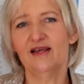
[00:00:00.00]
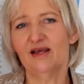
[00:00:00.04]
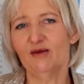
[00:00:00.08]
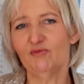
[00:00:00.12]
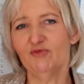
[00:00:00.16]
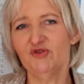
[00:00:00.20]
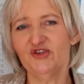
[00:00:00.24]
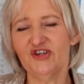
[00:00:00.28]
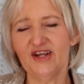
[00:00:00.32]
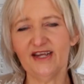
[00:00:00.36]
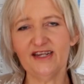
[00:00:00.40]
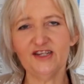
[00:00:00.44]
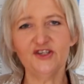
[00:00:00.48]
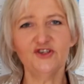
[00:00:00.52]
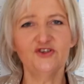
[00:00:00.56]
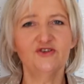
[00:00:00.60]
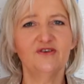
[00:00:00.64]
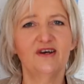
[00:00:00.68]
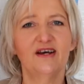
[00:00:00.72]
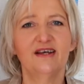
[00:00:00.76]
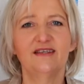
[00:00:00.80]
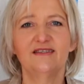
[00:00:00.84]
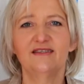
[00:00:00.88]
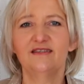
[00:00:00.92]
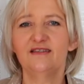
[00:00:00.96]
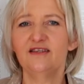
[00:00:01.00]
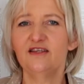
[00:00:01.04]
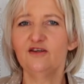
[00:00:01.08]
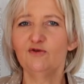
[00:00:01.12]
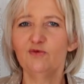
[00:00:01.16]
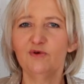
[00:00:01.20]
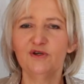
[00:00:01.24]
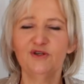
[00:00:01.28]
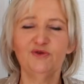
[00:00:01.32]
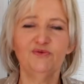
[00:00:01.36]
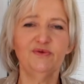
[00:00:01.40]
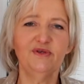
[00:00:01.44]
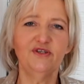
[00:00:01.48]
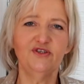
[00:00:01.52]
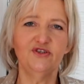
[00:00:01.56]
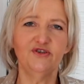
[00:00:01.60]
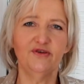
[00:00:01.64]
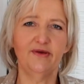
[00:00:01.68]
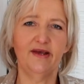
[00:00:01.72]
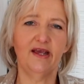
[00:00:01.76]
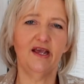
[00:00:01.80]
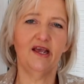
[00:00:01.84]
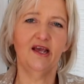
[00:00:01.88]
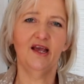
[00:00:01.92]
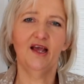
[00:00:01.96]
come chat to us, see what we're
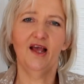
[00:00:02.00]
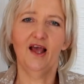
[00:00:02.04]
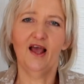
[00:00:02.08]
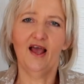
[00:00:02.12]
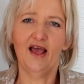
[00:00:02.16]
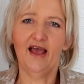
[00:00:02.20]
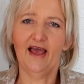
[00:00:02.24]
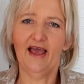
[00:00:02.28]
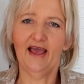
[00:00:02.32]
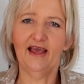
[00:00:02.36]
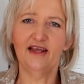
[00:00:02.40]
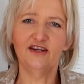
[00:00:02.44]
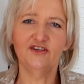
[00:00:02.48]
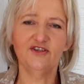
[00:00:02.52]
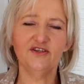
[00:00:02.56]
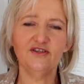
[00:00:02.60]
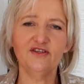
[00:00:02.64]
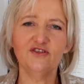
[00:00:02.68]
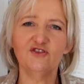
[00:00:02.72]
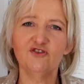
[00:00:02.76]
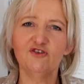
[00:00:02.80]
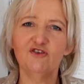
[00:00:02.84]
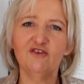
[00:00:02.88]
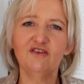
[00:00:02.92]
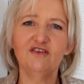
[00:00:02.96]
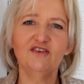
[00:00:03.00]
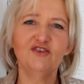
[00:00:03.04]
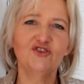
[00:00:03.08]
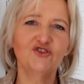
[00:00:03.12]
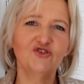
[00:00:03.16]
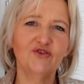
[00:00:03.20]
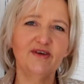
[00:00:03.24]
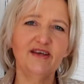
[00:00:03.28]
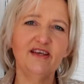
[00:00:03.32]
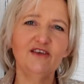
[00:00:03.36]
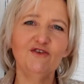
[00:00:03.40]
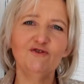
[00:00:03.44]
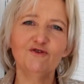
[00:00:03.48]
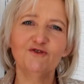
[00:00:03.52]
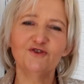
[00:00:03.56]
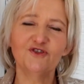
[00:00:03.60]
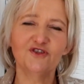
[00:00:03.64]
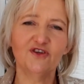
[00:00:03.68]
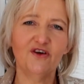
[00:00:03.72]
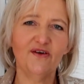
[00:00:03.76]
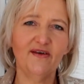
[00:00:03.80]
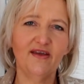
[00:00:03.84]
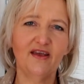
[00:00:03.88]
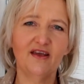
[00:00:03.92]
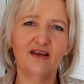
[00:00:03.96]
doing, and just start enjoying your
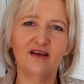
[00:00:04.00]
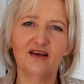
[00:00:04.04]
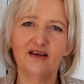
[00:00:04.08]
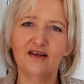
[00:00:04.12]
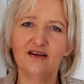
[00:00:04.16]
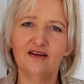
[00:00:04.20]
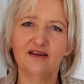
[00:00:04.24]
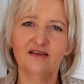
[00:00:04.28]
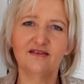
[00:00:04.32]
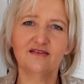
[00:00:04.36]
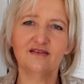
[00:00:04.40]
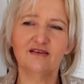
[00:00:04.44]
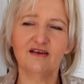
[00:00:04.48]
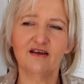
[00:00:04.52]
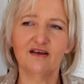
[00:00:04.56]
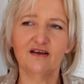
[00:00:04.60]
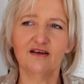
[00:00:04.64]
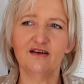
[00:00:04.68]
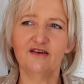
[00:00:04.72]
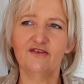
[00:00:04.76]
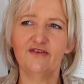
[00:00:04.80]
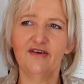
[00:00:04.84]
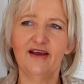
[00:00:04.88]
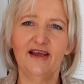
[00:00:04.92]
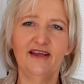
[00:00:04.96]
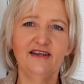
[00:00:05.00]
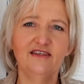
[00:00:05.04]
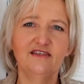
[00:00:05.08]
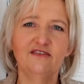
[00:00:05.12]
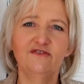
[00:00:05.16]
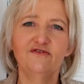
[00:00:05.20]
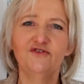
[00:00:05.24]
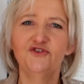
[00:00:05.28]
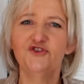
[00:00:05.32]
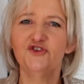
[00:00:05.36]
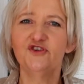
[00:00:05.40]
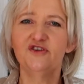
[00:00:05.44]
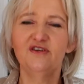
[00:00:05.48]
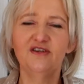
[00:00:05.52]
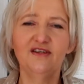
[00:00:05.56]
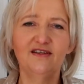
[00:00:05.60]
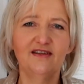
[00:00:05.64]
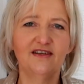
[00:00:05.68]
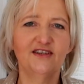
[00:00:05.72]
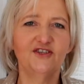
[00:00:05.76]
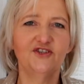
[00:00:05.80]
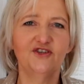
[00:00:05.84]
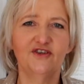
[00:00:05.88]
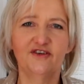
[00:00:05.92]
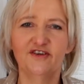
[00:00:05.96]
sewing. It is a creative journey
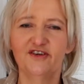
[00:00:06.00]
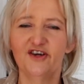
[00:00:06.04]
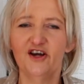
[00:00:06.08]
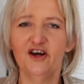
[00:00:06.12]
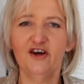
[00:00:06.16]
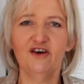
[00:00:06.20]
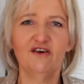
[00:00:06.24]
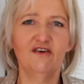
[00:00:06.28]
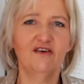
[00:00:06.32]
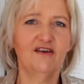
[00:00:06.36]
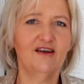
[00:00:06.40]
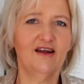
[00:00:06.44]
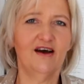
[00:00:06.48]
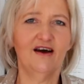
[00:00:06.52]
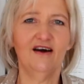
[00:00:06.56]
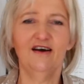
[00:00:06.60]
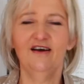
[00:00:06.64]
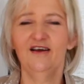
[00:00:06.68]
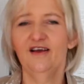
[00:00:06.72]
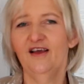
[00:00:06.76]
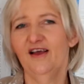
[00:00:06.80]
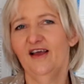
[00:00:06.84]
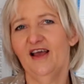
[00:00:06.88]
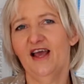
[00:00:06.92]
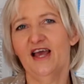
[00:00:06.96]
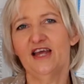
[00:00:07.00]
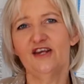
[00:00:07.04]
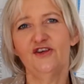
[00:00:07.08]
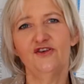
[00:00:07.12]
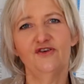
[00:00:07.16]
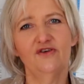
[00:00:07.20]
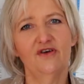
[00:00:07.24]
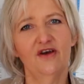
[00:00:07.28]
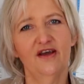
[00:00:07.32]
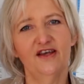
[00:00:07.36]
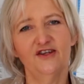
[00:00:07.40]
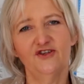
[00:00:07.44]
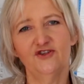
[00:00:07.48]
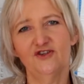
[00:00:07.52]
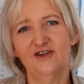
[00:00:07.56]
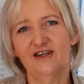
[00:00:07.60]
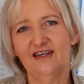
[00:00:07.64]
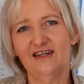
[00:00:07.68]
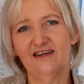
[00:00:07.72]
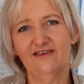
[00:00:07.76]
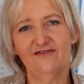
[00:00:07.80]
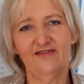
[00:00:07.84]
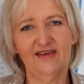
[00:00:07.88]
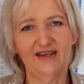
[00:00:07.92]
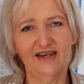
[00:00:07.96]
that you're going to go on now, and you're going to
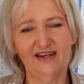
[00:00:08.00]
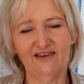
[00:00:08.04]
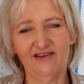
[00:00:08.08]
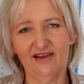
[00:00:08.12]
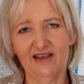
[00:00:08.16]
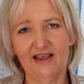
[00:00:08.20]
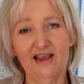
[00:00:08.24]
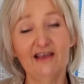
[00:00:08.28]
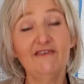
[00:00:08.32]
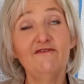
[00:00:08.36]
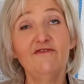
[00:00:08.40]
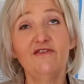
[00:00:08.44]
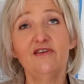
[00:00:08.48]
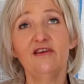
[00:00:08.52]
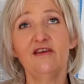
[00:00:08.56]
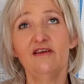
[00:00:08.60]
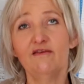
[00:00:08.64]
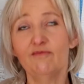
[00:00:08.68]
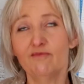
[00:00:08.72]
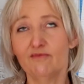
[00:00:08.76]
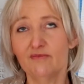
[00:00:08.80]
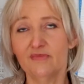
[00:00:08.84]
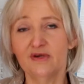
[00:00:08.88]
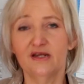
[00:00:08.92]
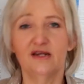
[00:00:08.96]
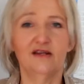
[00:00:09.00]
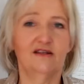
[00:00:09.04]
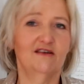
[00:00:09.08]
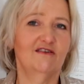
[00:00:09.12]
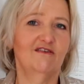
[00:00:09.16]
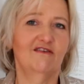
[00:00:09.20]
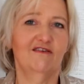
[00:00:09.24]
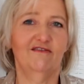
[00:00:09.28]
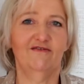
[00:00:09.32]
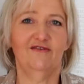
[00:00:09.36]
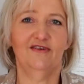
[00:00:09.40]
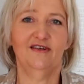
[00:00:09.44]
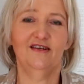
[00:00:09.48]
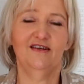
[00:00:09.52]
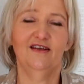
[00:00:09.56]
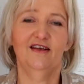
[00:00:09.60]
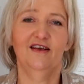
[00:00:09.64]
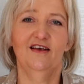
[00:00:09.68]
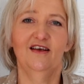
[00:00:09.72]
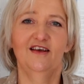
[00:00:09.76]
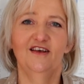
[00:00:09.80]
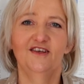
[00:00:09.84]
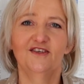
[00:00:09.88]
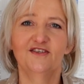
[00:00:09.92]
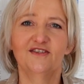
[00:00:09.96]
love every minute of it.
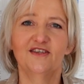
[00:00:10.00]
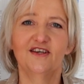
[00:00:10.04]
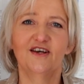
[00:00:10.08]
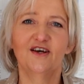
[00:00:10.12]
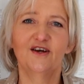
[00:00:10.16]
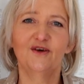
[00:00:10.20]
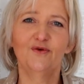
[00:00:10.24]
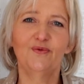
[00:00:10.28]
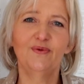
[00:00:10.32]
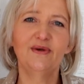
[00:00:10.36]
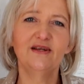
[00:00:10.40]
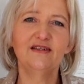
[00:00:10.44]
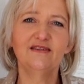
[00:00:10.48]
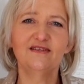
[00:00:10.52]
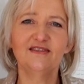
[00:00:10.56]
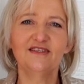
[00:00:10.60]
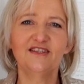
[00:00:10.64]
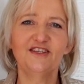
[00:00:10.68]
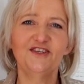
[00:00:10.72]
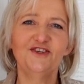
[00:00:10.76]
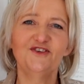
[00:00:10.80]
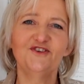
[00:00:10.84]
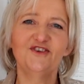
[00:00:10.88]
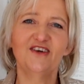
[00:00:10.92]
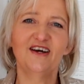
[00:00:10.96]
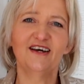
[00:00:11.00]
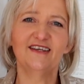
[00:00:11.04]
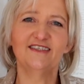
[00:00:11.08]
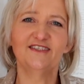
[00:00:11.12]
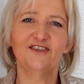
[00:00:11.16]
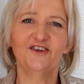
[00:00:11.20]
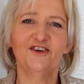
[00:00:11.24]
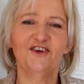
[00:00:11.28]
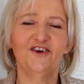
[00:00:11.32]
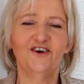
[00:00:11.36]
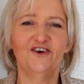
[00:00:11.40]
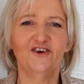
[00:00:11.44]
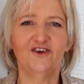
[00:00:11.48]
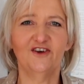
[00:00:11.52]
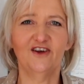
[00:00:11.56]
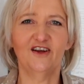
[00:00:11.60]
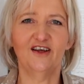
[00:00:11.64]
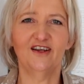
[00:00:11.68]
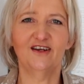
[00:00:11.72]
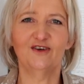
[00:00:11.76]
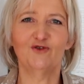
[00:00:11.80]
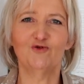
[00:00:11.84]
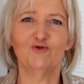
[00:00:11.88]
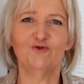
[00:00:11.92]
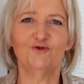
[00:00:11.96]
So we'll see you guys in our
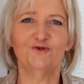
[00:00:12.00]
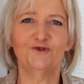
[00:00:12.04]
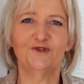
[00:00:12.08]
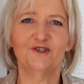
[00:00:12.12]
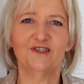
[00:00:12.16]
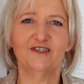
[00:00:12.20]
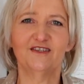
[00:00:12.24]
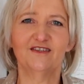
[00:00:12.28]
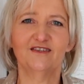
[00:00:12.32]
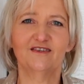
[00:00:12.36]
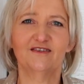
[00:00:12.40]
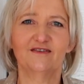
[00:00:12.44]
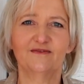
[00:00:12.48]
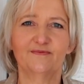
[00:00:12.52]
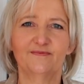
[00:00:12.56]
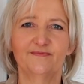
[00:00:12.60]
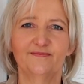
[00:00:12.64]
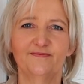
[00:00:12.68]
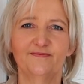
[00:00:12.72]
online courses.